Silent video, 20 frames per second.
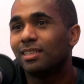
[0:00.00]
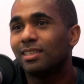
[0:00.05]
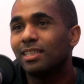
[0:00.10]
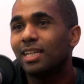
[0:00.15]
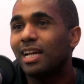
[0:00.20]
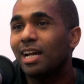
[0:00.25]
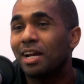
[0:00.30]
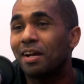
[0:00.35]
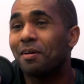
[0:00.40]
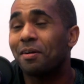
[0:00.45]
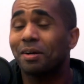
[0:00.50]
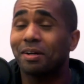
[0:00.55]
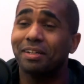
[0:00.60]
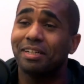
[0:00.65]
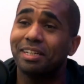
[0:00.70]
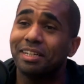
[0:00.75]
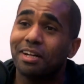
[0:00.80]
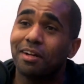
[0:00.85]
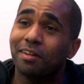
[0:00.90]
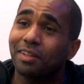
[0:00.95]
Yeah, or
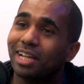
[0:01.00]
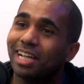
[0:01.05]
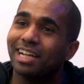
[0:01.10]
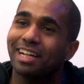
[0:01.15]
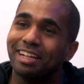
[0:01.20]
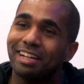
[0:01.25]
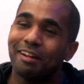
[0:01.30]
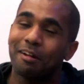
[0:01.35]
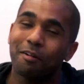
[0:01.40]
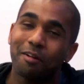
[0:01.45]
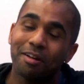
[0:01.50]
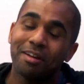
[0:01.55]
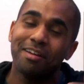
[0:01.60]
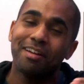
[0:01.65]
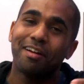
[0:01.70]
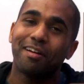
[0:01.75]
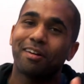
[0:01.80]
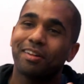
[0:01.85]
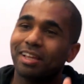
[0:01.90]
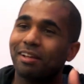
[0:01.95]
you know, like, or
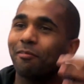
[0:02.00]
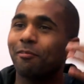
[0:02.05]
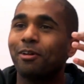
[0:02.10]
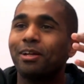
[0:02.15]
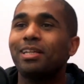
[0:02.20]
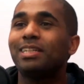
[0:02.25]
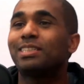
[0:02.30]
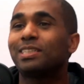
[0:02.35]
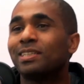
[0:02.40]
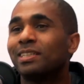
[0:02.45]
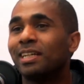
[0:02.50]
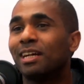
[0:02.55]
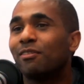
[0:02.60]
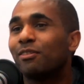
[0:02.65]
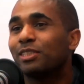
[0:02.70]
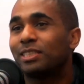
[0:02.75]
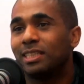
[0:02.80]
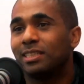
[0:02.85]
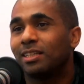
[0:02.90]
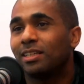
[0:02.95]
that really should
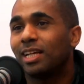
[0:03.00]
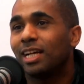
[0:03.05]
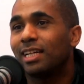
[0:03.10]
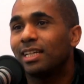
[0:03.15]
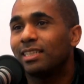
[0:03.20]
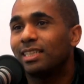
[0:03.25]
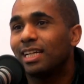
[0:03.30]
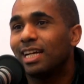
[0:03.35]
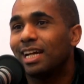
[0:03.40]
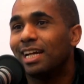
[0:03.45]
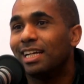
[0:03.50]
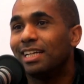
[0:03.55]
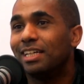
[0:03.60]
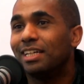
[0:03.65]
never see the light of day.